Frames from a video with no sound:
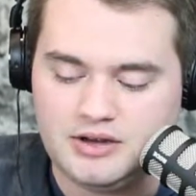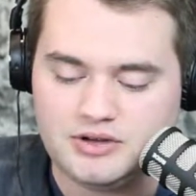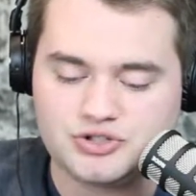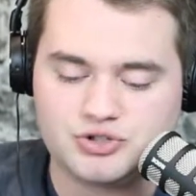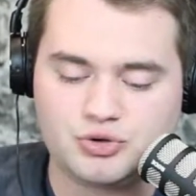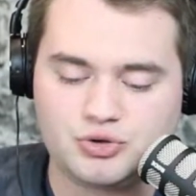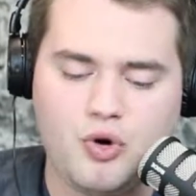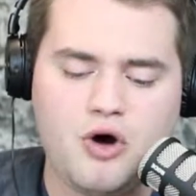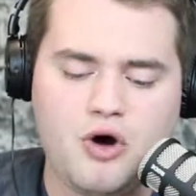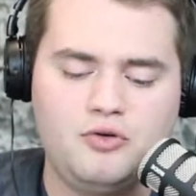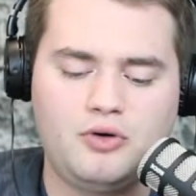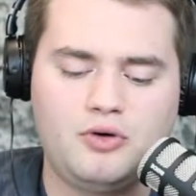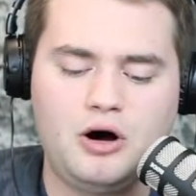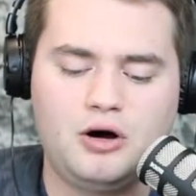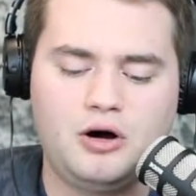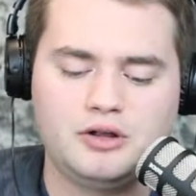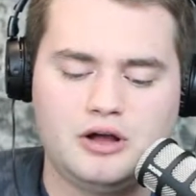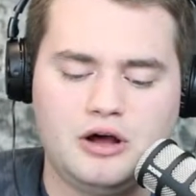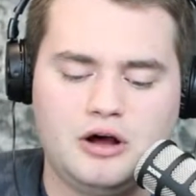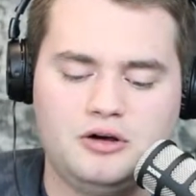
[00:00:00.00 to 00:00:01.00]
So
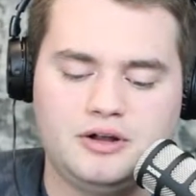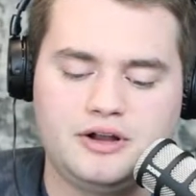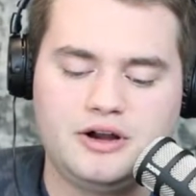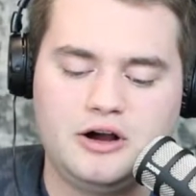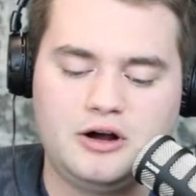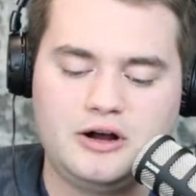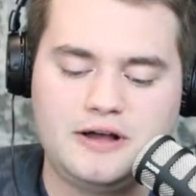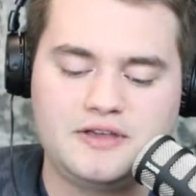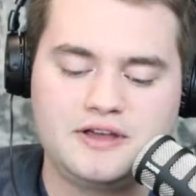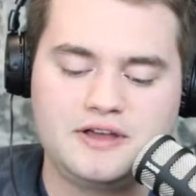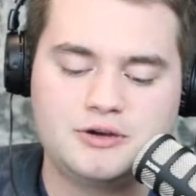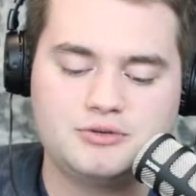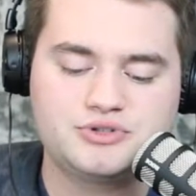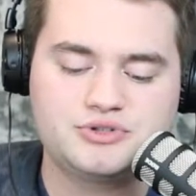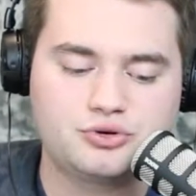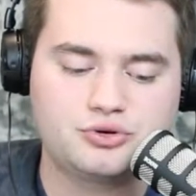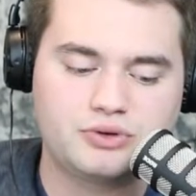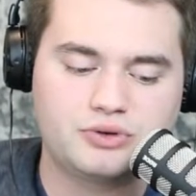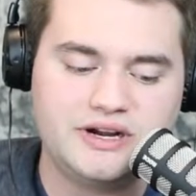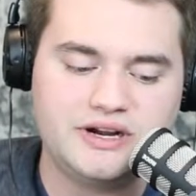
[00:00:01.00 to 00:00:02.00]
all, all in all, I think it was
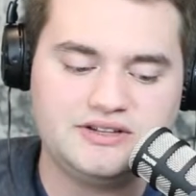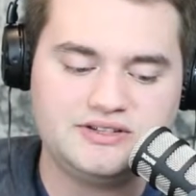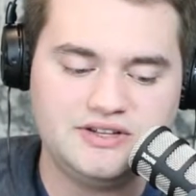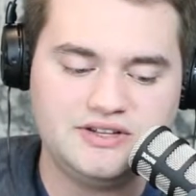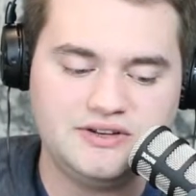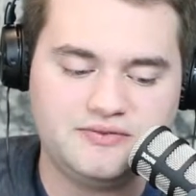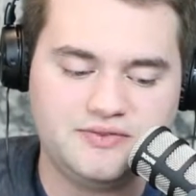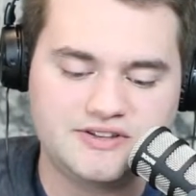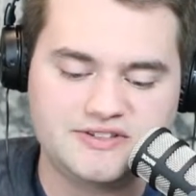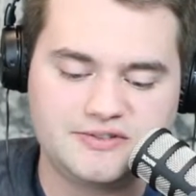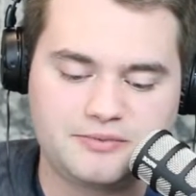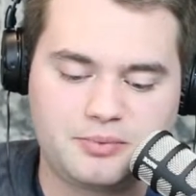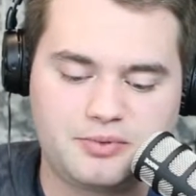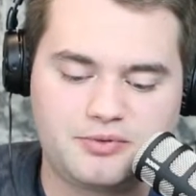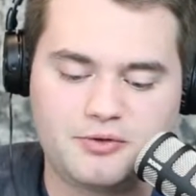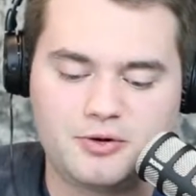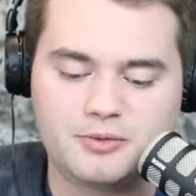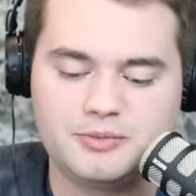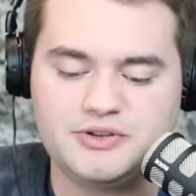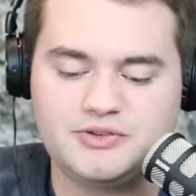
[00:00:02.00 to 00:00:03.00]
a great defensive
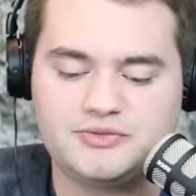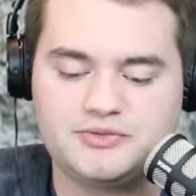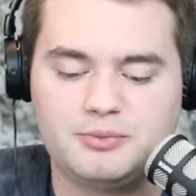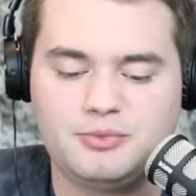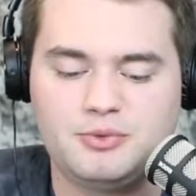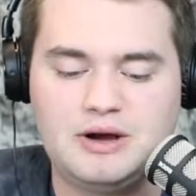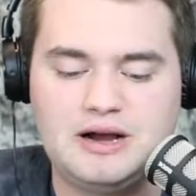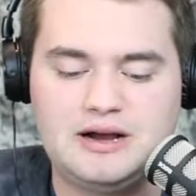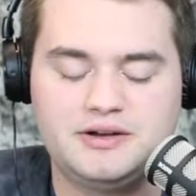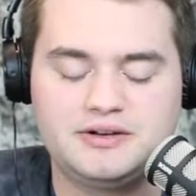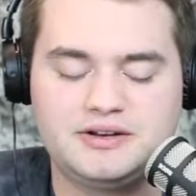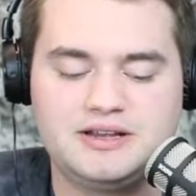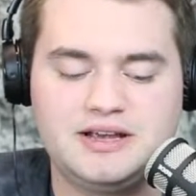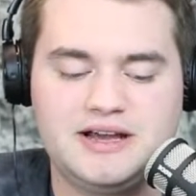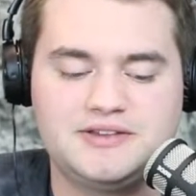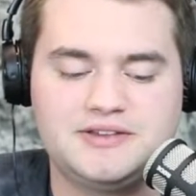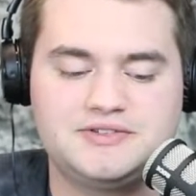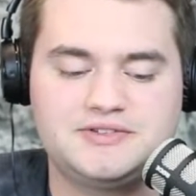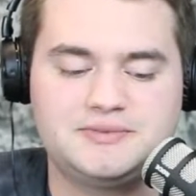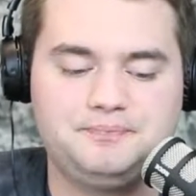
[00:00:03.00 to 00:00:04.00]
performance from the
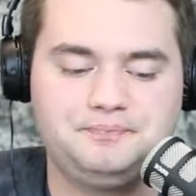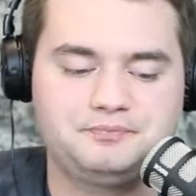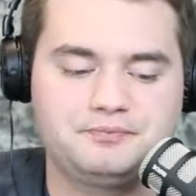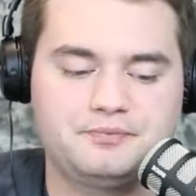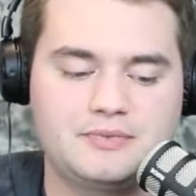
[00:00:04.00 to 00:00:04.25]
Wildcats.